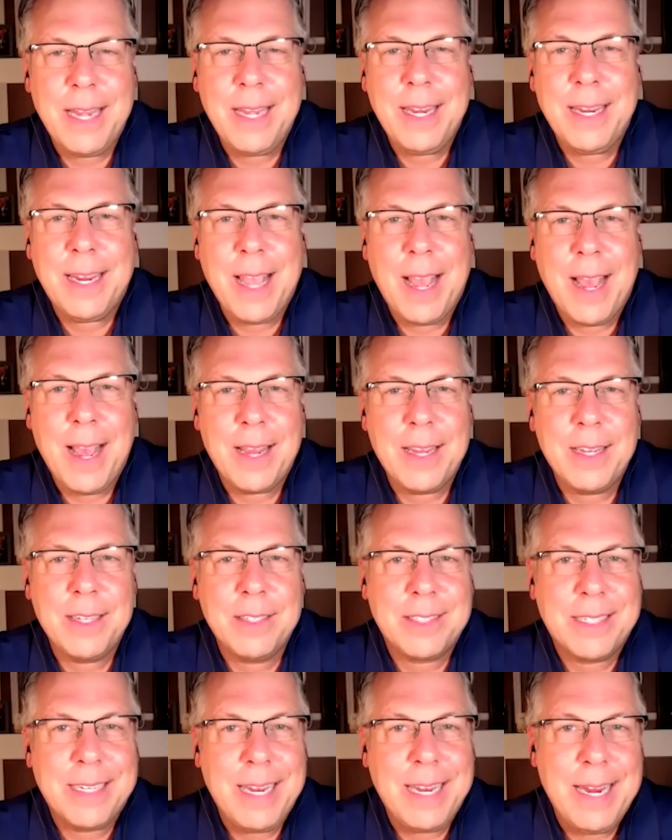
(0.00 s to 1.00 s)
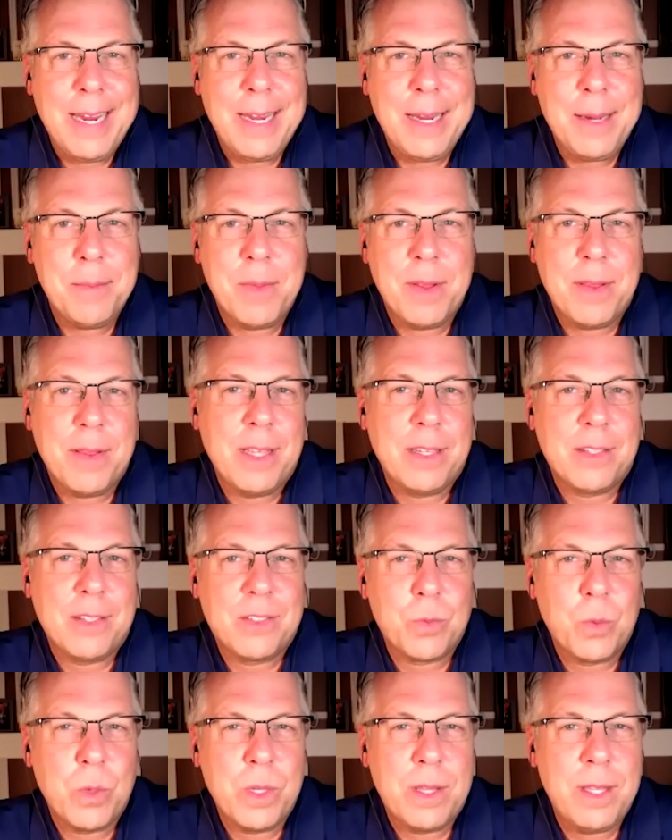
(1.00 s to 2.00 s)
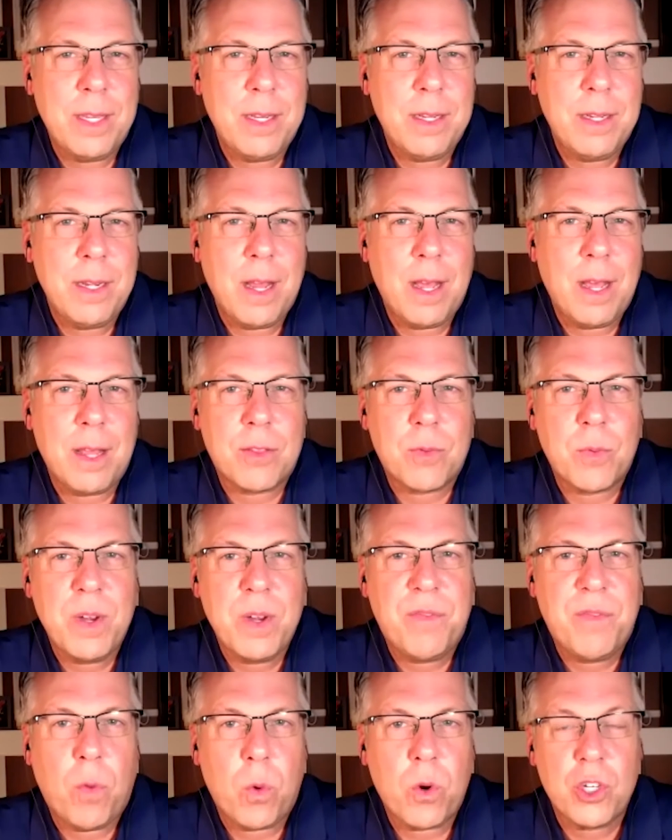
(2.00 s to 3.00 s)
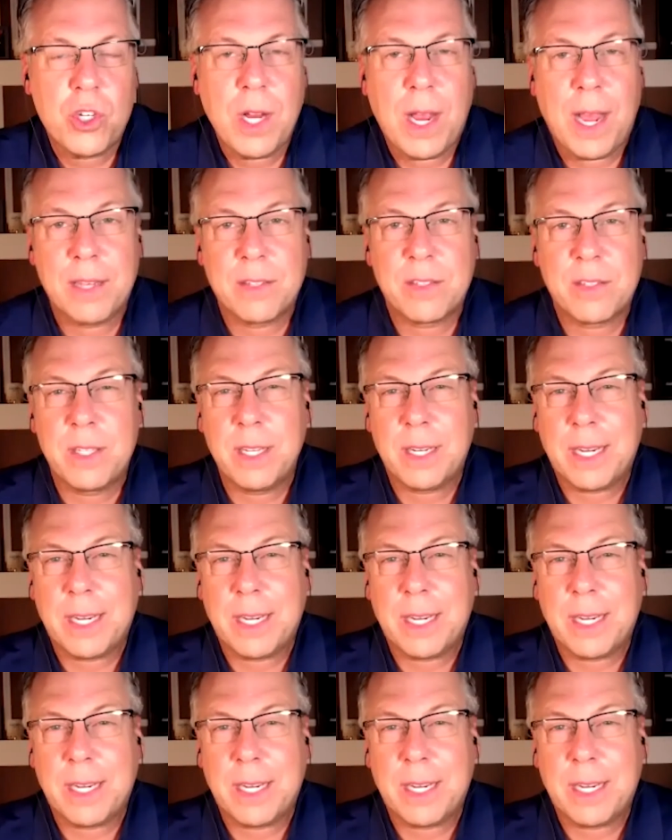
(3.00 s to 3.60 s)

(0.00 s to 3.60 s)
any guy's game that's within 3-4 shots.